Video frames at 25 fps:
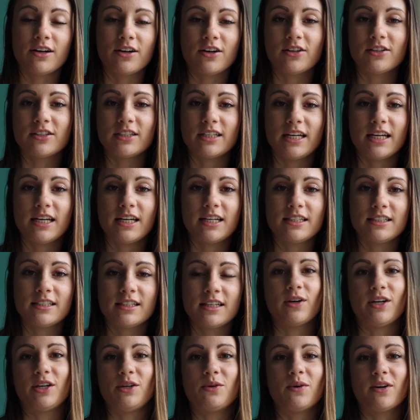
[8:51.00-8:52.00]
holidays
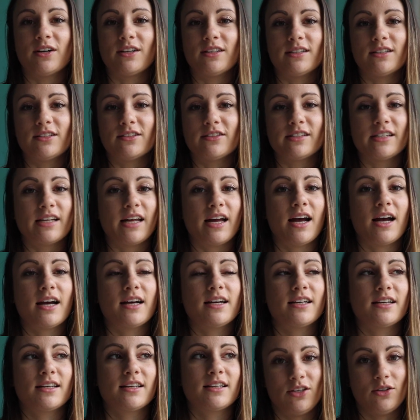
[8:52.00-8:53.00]
where you want a little
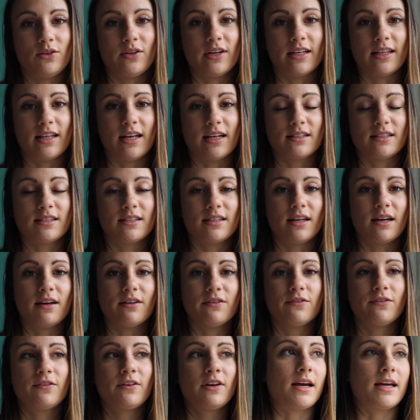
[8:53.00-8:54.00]
snack, you get that
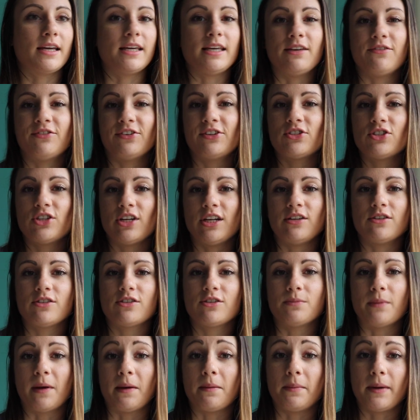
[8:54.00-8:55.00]
stuff. I even
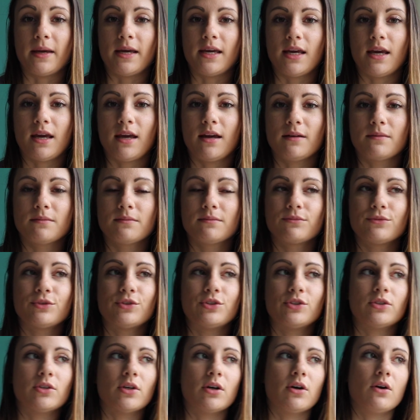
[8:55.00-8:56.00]
changed my baking.
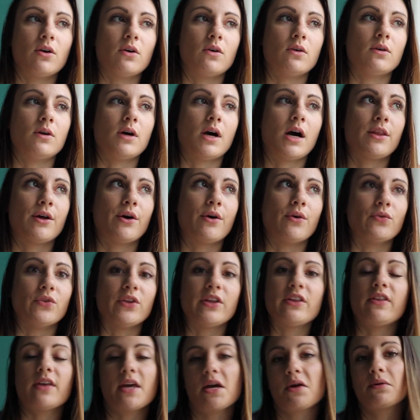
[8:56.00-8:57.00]
So the
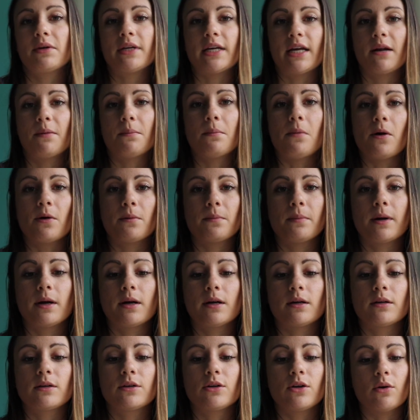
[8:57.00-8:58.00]
only thing I would get at Bulk
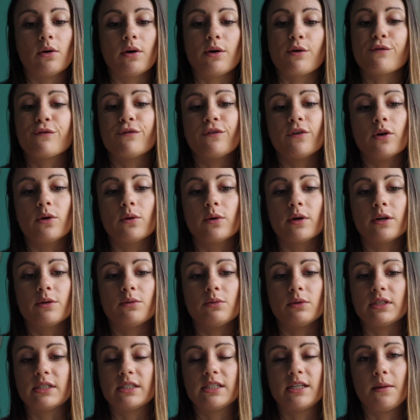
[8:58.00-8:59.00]
Barn going forward
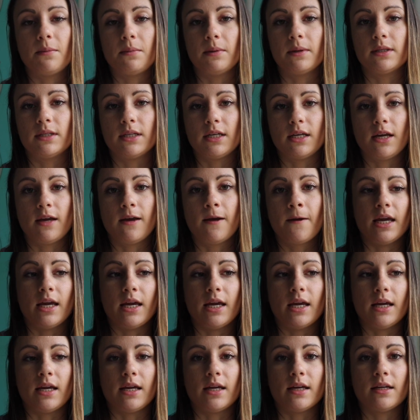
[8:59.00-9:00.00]
was typically
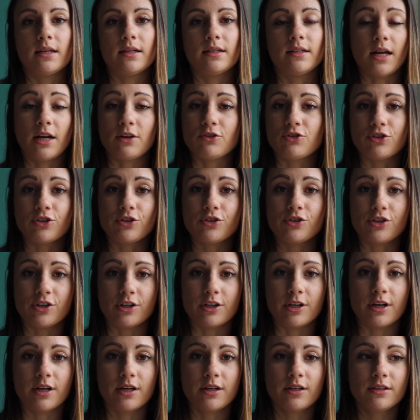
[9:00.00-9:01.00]
a natural
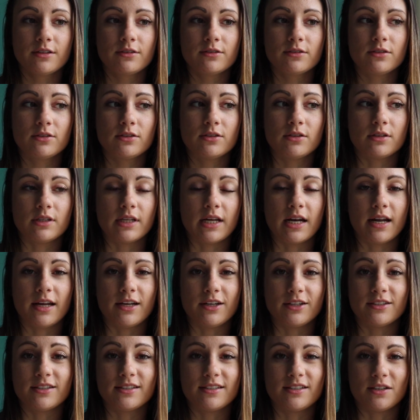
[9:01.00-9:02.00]
sugar so that I
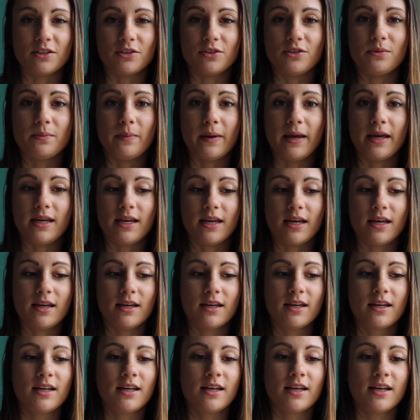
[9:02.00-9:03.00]
could still do
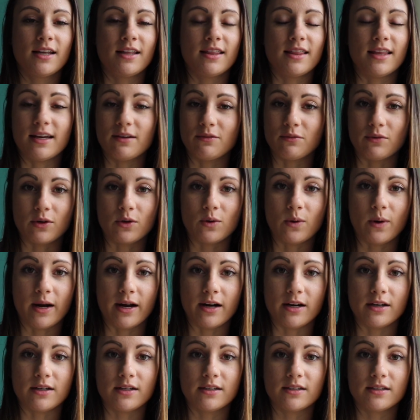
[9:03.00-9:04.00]
baking that
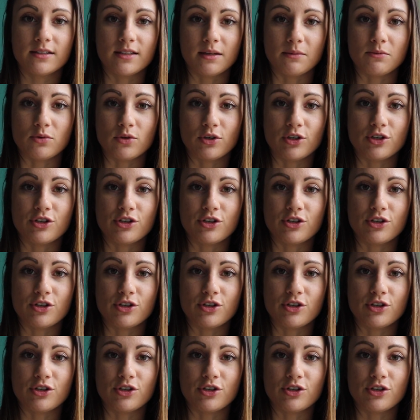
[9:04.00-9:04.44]
required some sort